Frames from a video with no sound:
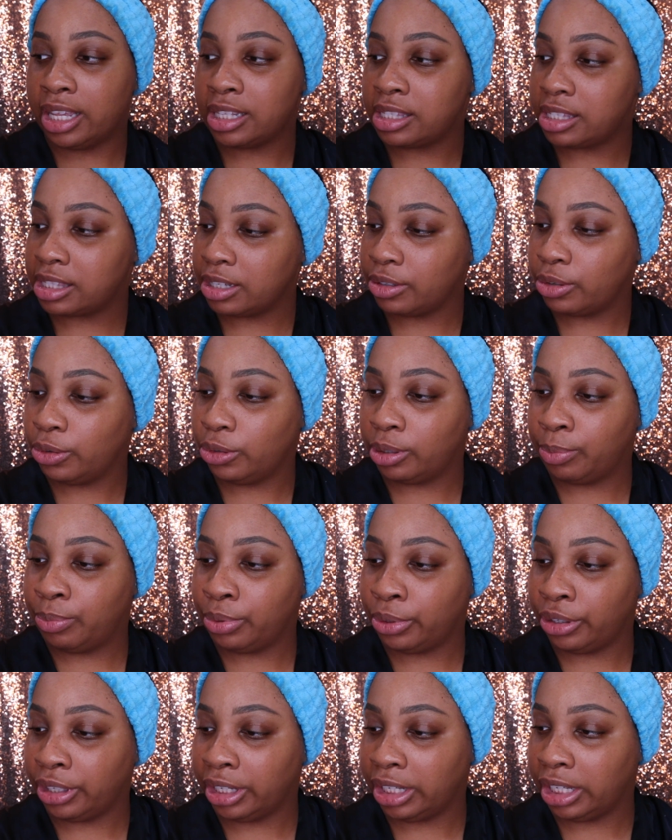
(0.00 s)
It's the Huda
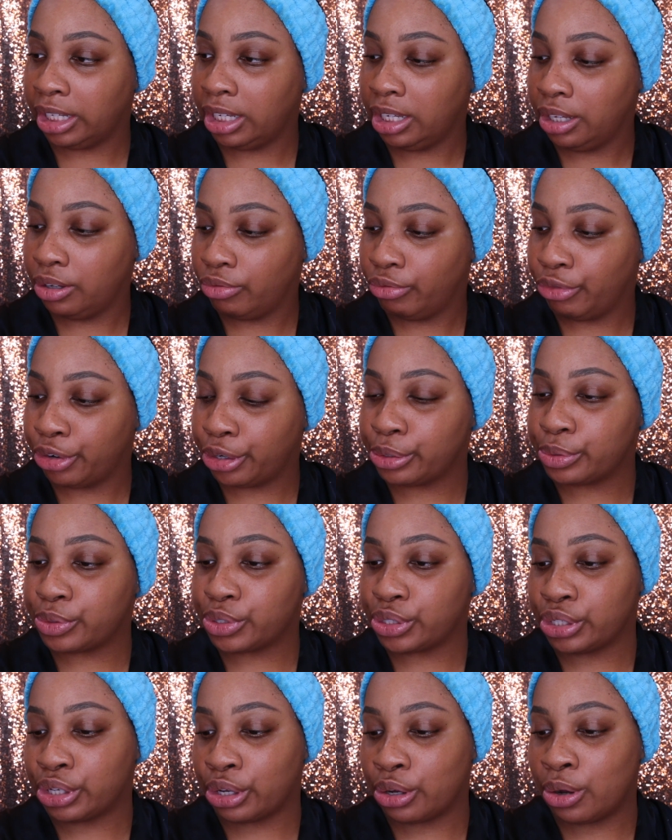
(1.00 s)
Beauty
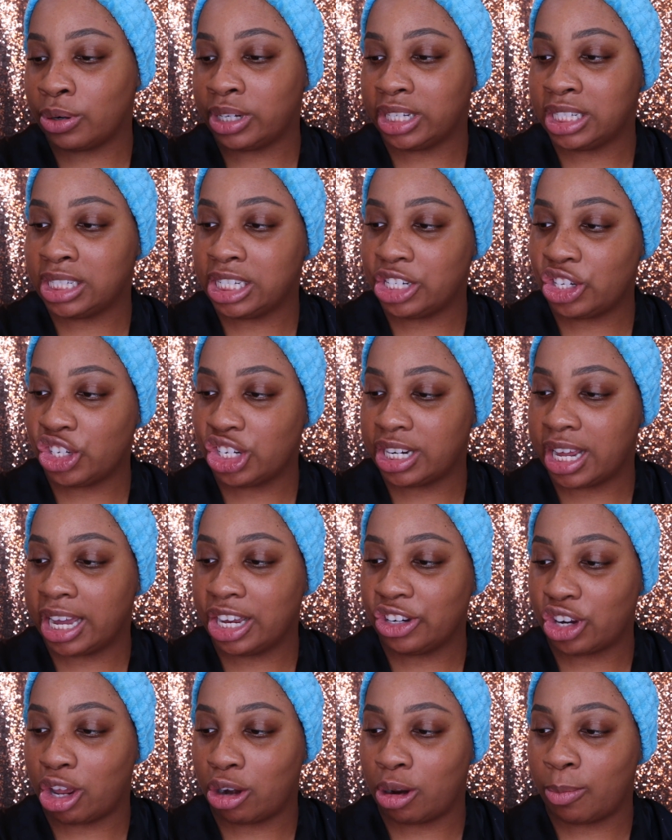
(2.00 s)
Rose Gold Edition
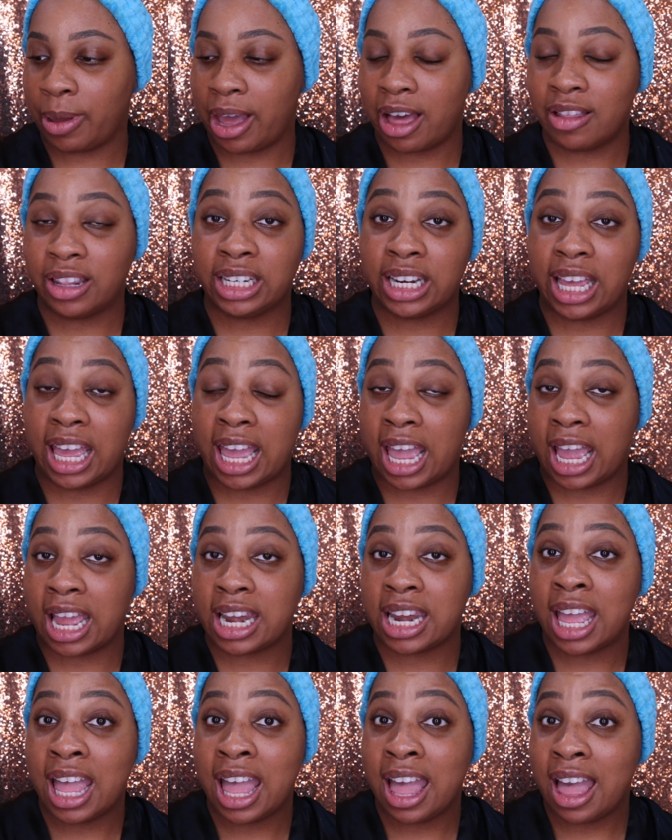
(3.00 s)
eyeshadow palette,
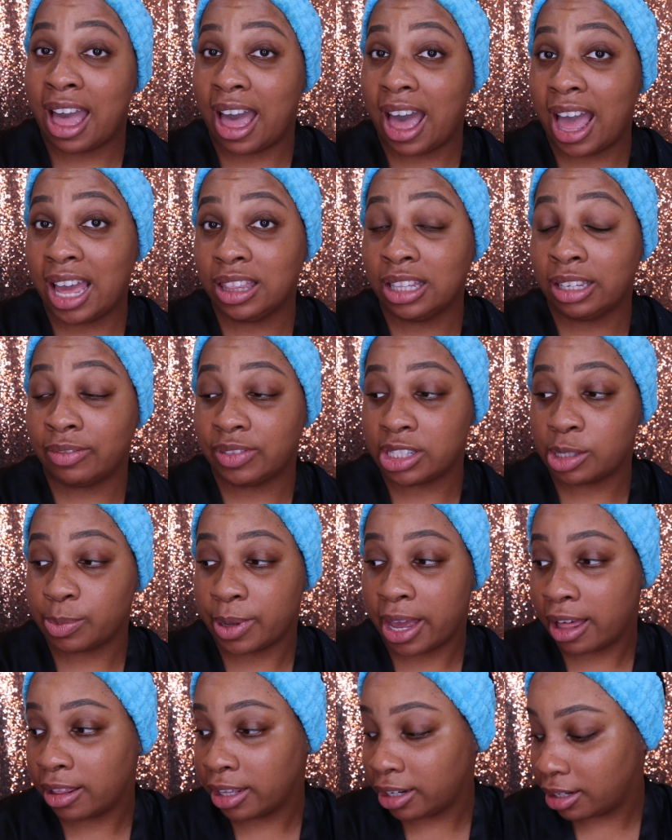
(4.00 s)
and I love this
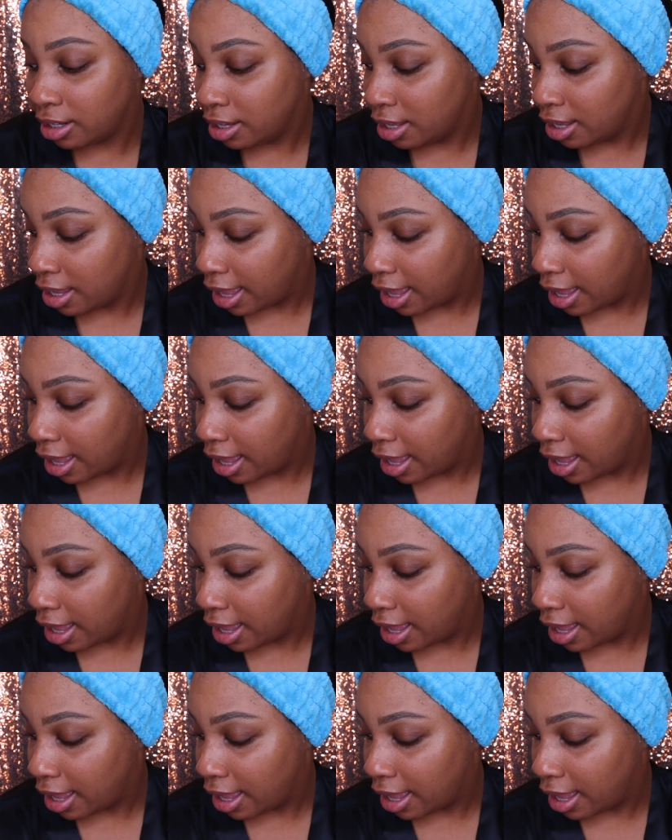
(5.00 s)
palette.